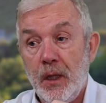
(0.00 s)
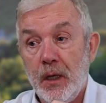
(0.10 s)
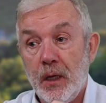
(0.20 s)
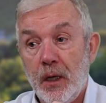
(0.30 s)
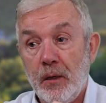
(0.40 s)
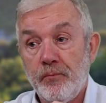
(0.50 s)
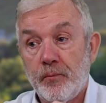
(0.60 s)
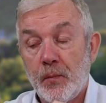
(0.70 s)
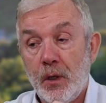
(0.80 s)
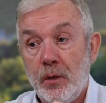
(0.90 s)

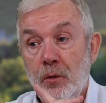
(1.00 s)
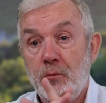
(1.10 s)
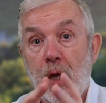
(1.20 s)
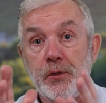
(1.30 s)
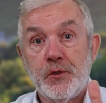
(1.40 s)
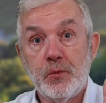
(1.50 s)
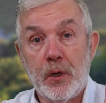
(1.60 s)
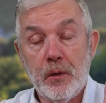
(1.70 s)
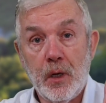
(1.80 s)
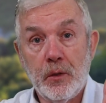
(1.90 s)
who runs
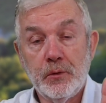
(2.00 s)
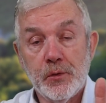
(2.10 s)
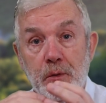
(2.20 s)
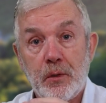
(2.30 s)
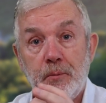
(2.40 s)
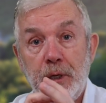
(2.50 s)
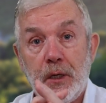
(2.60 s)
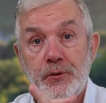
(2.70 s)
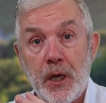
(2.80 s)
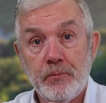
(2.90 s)
one of the local sort of
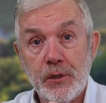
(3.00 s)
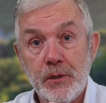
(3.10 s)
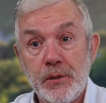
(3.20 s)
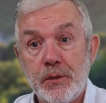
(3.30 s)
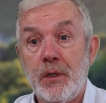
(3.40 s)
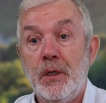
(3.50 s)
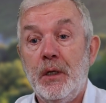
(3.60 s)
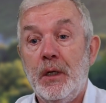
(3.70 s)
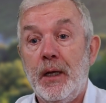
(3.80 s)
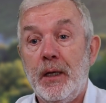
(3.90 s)
Camino chapters,
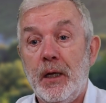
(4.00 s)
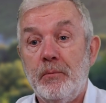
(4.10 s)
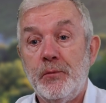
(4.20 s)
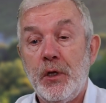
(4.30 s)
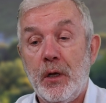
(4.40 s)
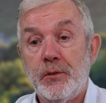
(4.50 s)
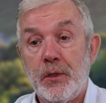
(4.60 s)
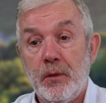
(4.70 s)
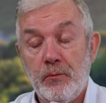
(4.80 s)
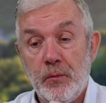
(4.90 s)

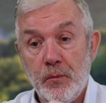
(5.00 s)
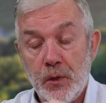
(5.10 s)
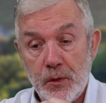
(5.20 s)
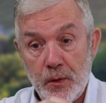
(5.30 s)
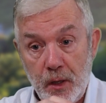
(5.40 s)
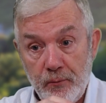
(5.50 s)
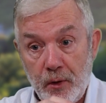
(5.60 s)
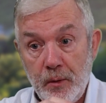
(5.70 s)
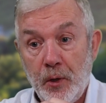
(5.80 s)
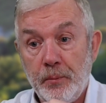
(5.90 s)
so that they're
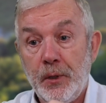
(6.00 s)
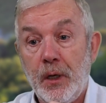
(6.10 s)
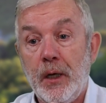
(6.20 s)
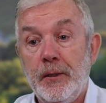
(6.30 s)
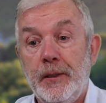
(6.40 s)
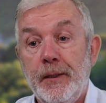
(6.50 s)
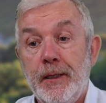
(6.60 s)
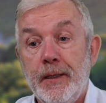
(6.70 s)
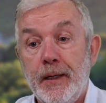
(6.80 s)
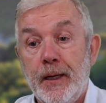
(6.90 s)
very popular.
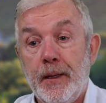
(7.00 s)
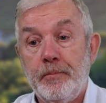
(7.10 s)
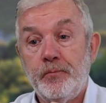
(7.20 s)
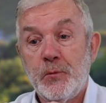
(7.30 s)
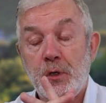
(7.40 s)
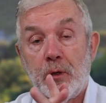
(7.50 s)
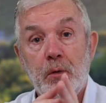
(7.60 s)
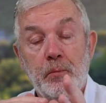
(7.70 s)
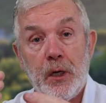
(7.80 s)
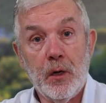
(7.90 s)
So it
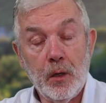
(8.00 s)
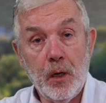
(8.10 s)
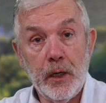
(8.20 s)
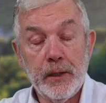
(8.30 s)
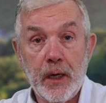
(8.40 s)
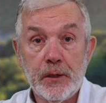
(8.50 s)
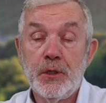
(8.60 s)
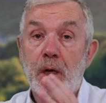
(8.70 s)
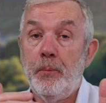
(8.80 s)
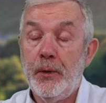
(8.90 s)
can be an online
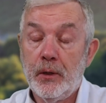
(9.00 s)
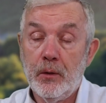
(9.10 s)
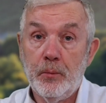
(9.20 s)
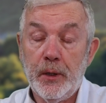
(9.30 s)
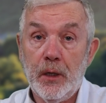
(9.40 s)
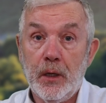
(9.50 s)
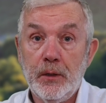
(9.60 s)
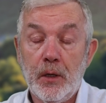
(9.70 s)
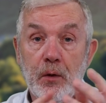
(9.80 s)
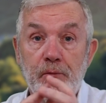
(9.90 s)
catch-up, it could be
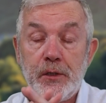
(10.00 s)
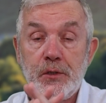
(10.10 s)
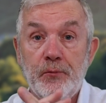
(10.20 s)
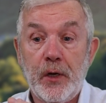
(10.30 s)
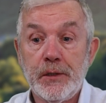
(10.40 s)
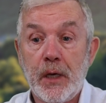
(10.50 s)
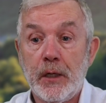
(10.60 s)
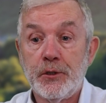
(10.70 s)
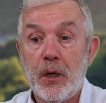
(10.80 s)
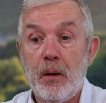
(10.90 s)
a face-to-face
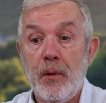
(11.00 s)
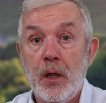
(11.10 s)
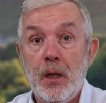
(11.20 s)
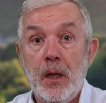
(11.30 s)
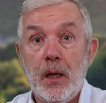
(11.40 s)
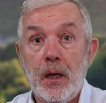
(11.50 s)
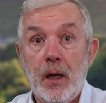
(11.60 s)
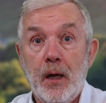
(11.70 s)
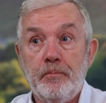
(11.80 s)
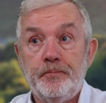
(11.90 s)
catch-up.
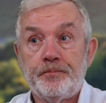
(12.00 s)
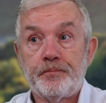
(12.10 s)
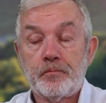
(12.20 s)
And